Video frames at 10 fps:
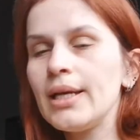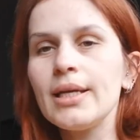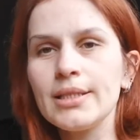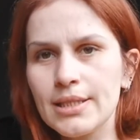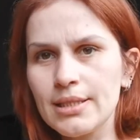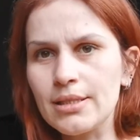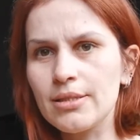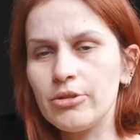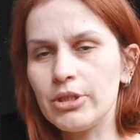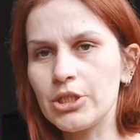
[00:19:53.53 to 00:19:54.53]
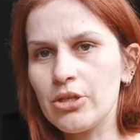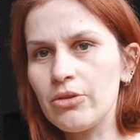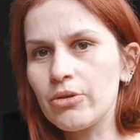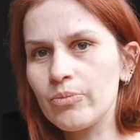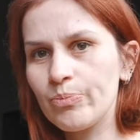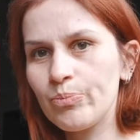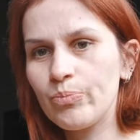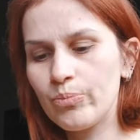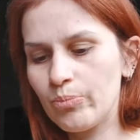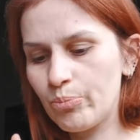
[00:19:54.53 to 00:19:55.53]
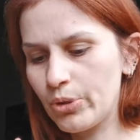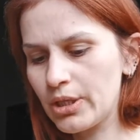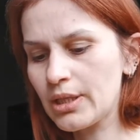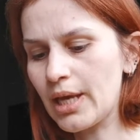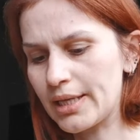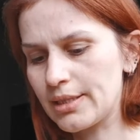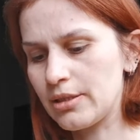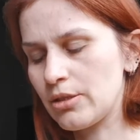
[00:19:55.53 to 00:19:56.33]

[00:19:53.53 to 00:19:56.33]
it sticks to each other pretty nicely.